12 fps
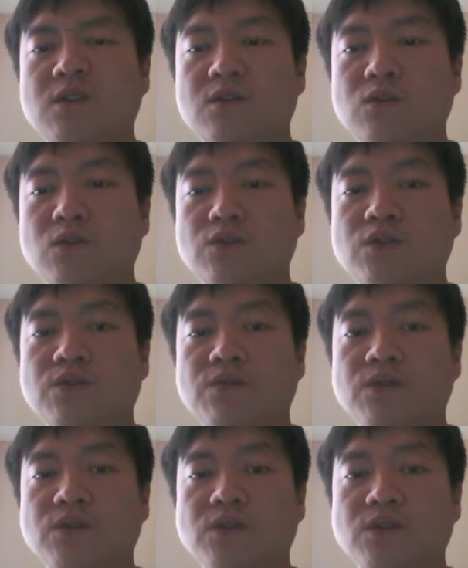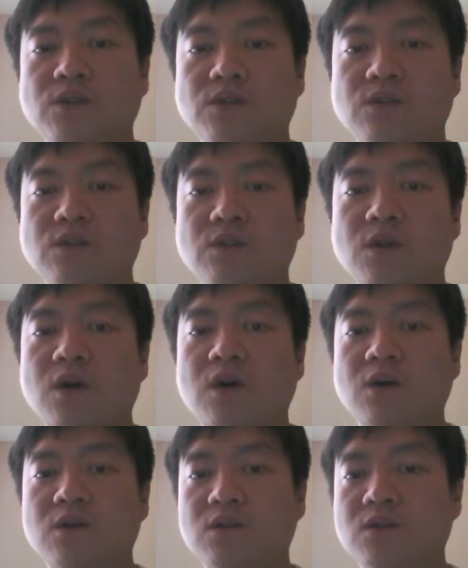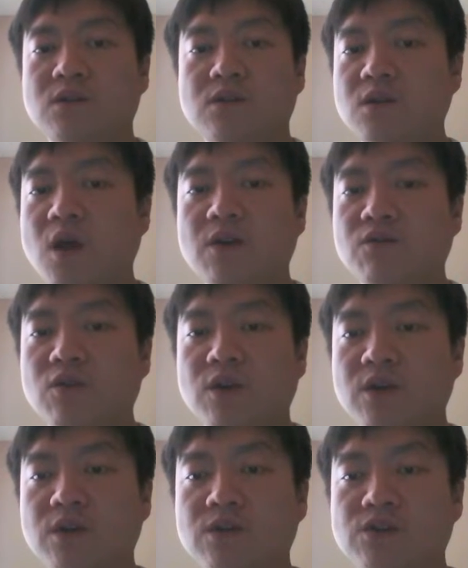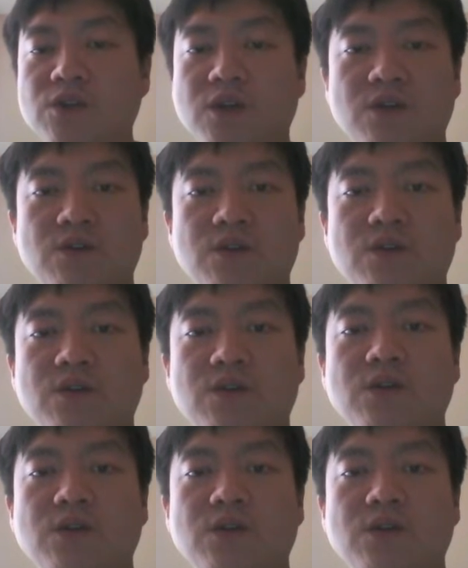those two features not related to each other.